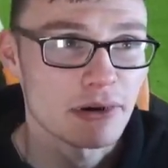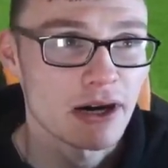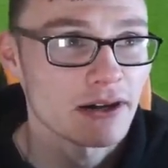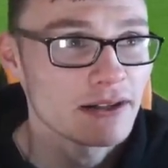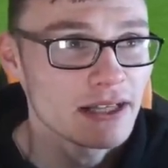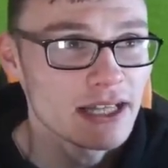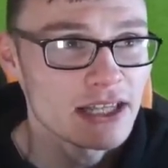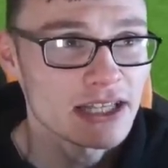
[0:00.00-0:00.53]

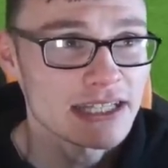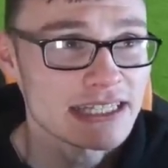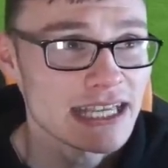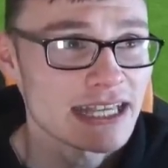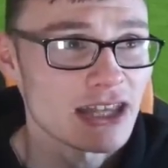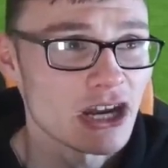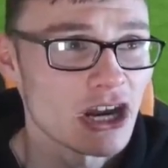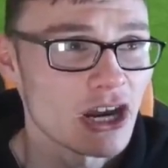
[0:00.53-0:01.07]
But you can
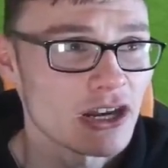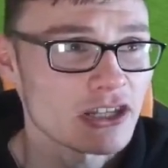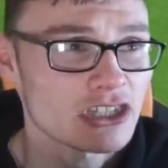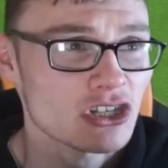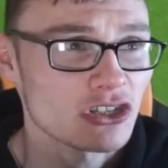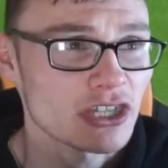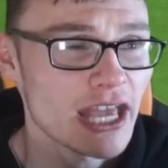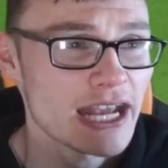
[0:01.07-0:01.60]
see there,
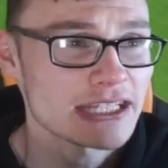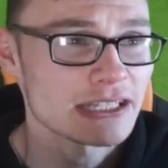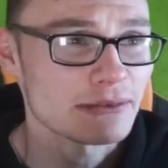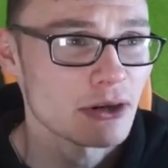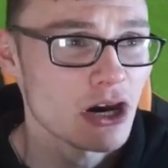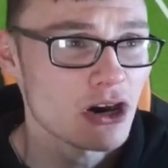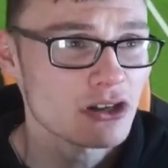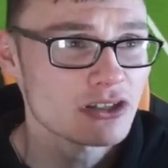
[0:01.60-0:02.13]
just on the edge of the
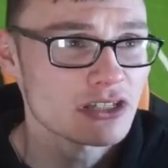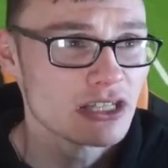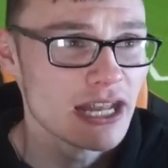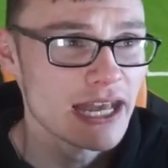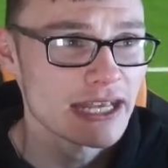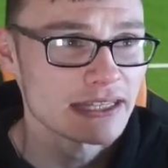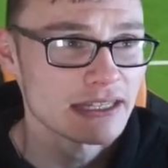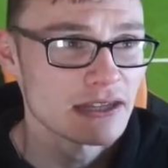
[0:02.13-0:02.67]
box,
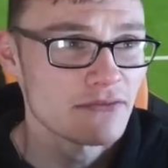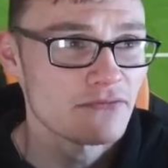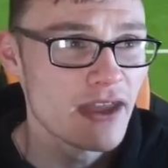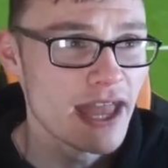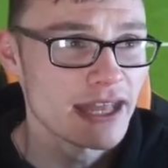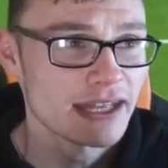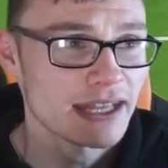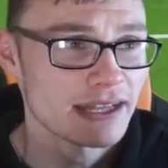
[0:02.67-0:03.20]
like the
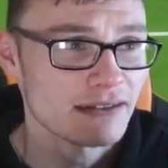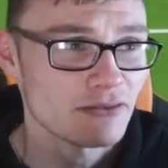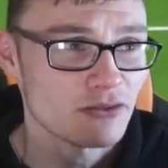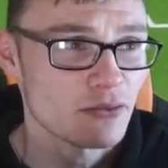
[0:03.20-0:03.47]
defending,